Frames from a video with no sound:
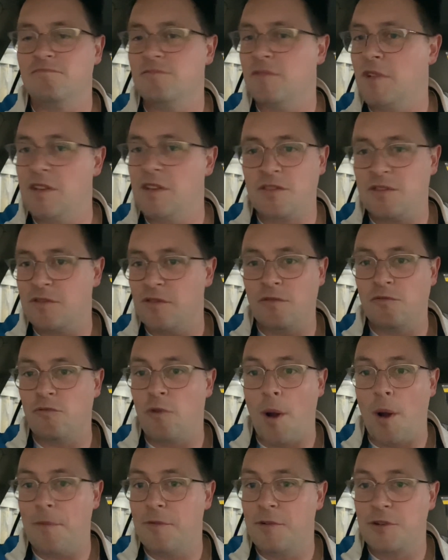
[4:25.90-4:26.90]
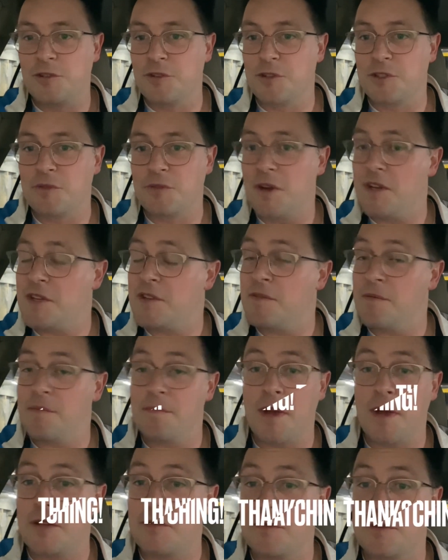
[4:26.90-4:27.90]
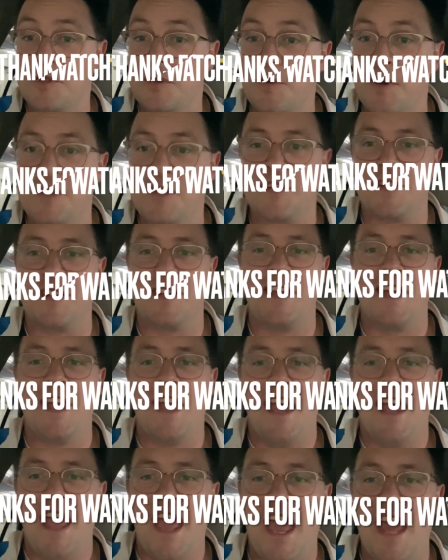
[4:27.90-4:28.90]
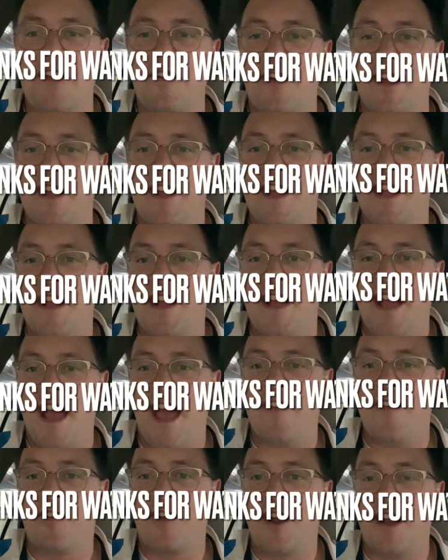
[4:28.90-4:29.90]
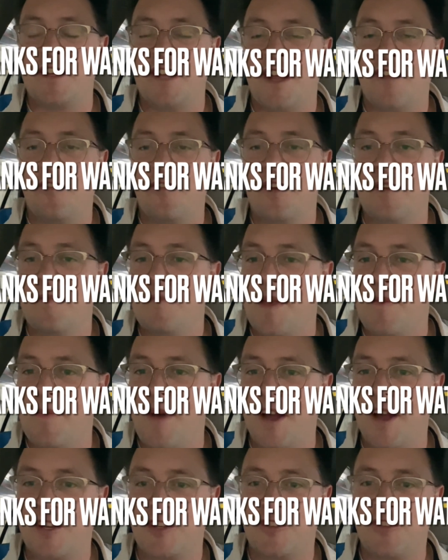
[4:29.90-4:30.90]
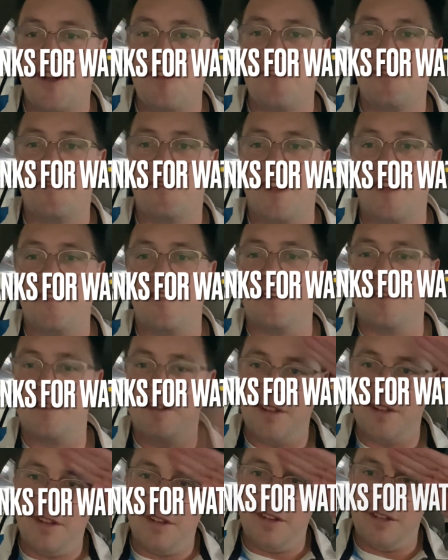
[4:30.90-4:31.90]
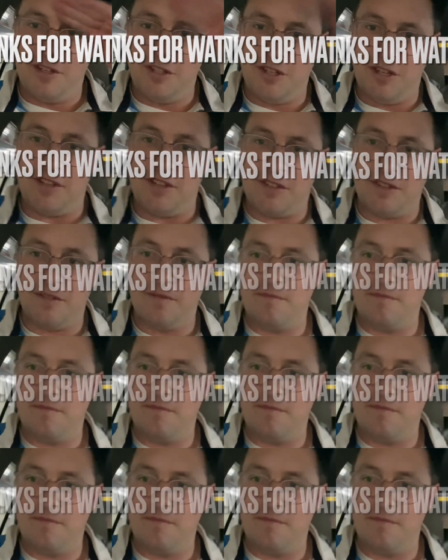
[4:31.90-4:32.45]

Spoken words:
It's ripe for a short squeeze. May as well squeeze it. Anyway, have a great day, everyone. May the markets trade in your favor. Cheers.